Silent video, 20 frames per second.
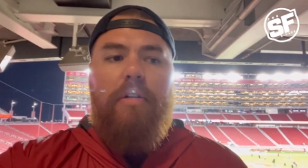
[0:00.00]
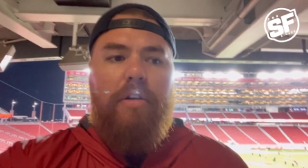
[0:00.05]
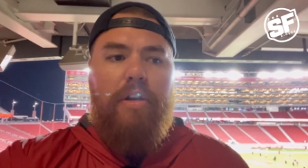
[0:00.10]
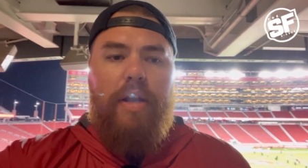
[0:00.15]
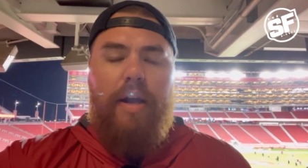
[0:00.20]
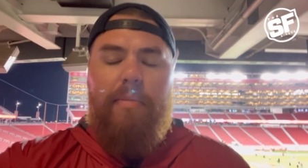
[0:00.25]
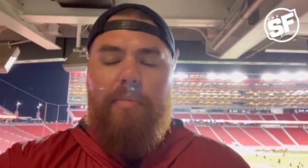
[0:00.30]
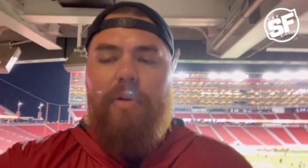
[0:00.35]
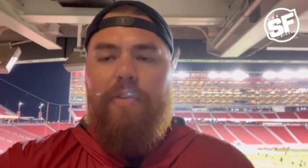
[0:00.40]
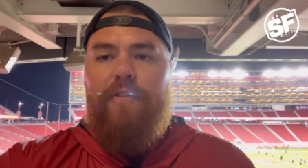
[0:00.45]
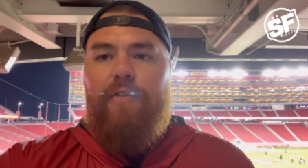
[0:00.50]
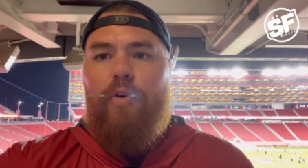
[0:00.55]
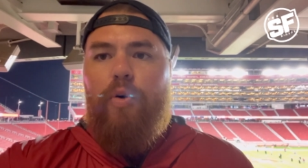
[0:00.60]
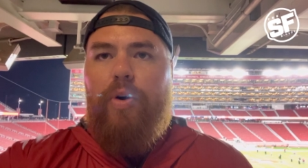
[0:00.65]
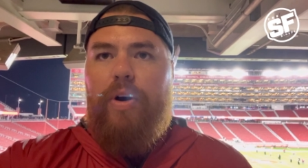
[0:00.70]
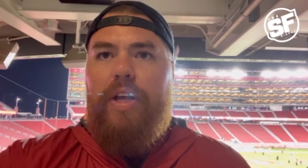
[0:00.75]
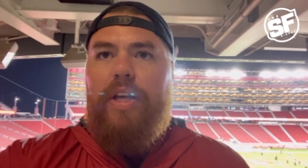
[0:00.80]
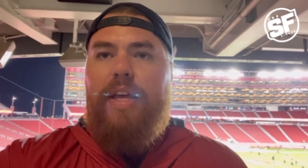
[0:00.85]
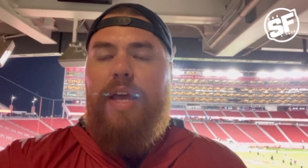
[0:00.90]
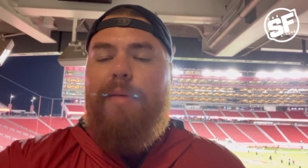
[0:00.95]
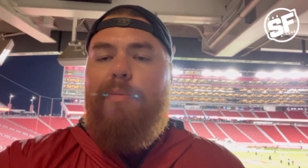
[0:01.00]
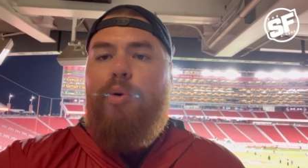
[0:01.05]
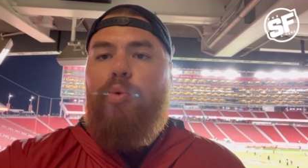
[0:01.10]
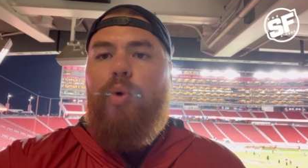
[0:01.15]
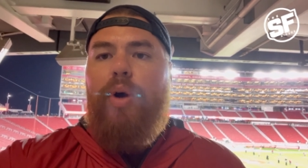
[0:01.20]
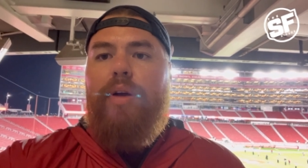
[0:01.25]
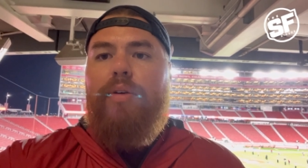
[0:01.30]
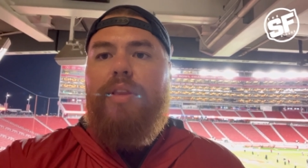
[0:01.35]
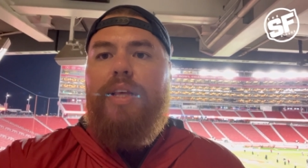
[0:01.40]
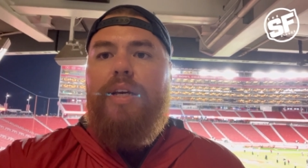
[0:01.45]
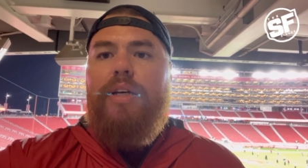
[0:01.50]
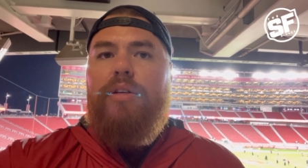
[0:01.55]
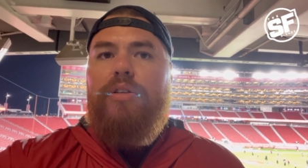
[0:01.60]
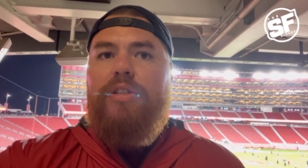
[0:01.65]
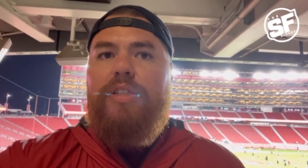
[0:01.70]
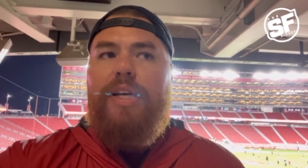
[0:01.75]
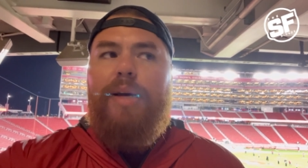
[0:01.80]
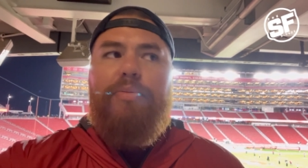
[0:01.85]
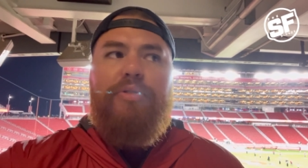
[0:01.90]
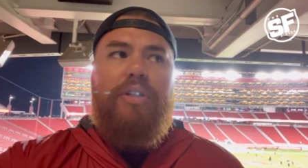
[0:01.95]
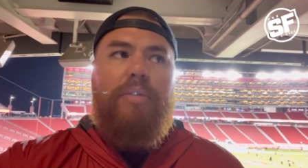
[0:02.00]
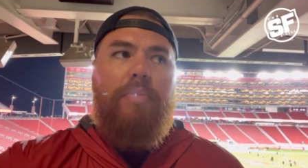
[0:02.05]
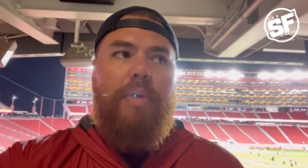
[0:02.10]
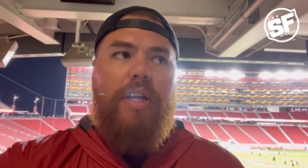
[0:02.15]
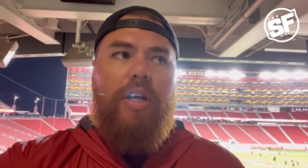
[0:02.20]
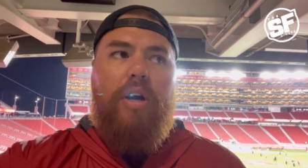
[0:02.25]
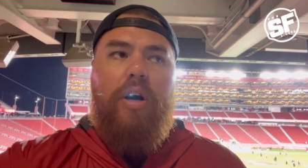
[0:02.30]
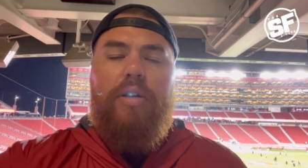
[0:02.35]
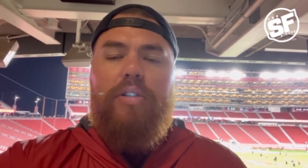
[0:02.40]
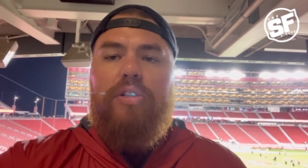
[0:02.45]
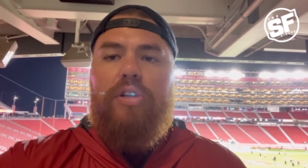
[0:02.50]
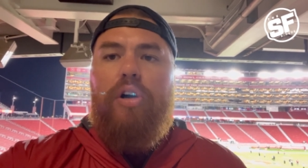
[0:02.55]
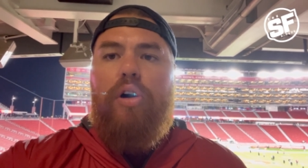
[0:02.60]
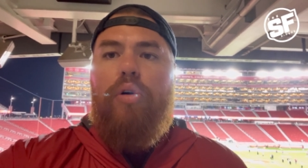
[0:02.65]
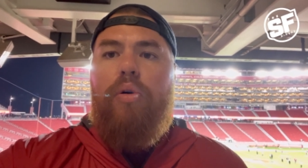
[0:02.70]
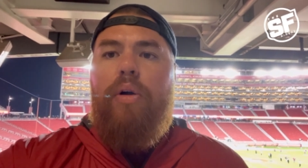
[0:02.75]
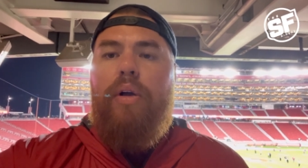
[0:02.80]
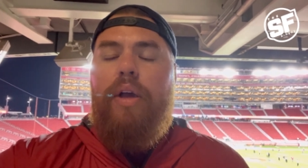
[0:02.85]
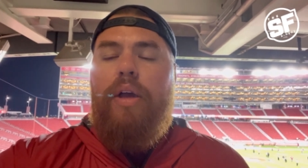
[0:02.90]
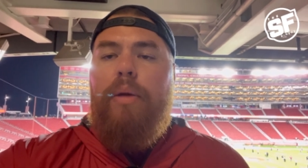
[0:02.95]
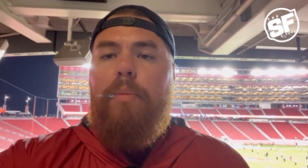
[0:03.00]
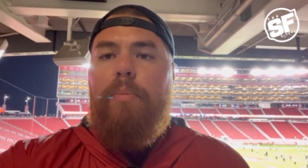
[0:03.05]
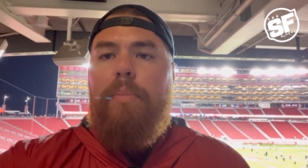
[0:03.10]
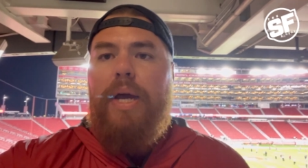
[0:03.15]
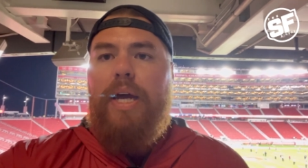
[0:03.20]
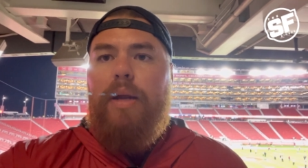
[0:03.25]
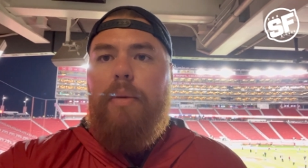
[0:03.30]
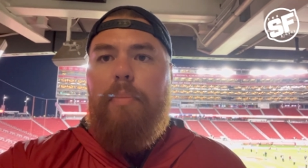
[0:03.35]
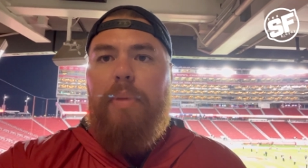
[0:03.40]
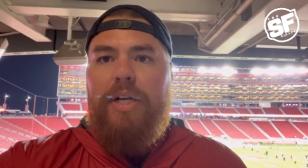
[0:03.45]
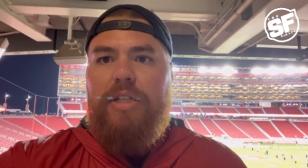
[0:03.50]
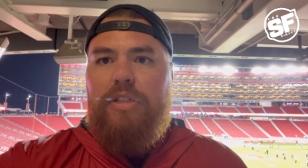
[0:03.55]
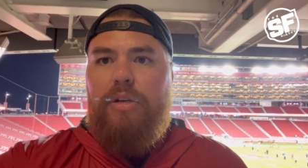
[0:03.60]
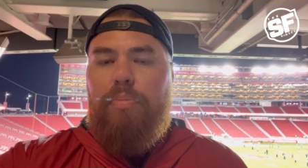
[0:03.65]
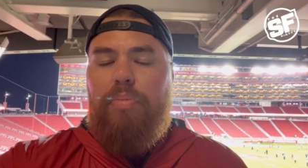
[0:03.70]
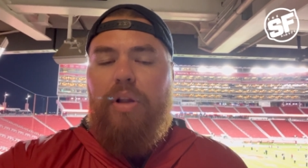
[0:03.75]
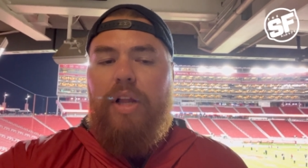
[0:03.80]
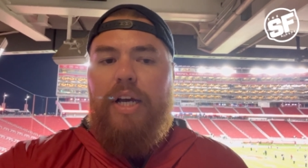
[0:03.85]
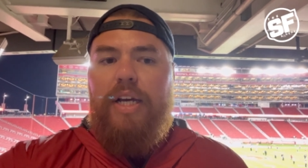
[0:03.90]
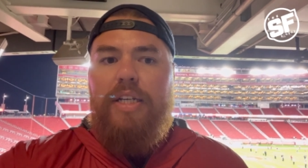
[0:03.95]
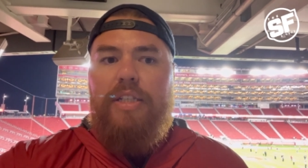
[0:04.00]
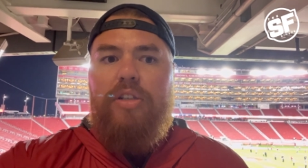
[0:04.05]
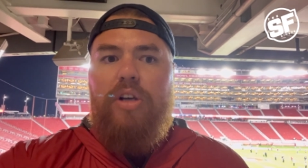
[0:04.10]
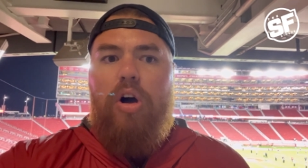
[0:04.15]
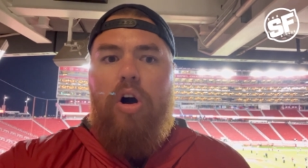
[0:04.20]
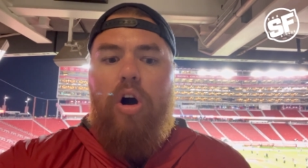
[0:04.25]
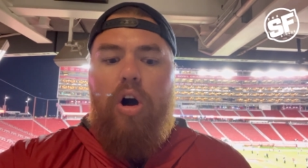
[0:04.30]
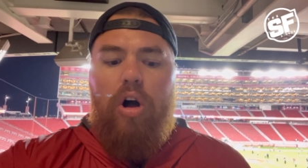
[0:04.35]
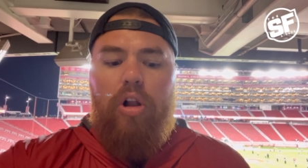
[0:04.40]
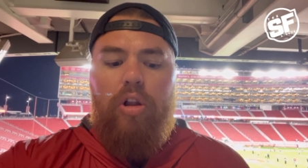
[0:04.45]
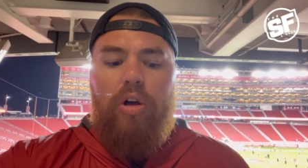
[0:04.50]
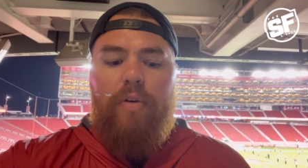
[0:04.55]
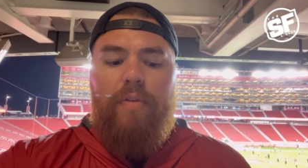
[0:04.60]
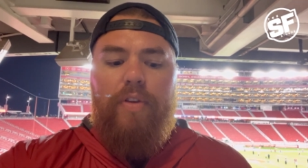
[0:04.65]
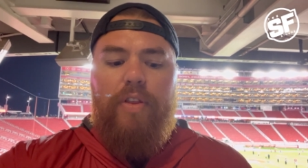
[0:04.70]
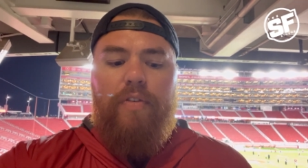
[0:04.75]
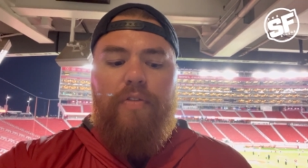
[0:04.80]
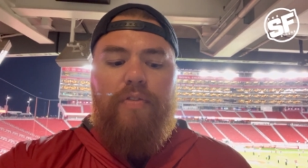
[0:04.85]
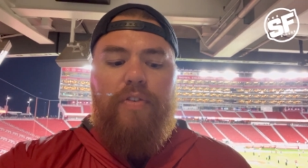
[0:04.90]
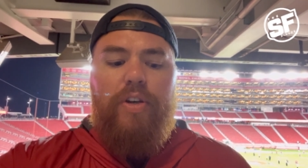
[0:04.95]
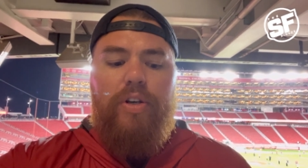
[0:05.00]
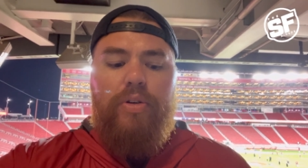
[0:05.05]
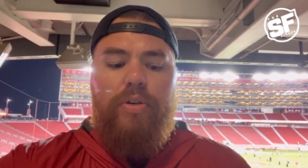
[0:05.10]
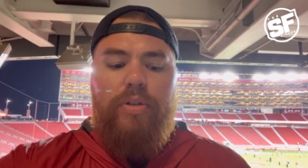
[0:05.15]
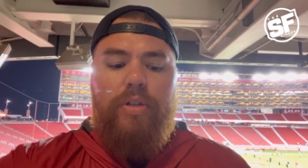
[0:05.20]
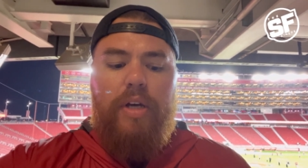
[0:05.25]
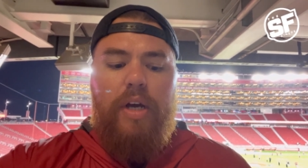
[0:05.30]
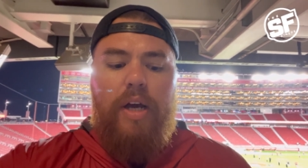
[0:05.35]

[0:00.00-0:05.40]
number 40, came away with the interception, but he also made a bunch of plays all over the field.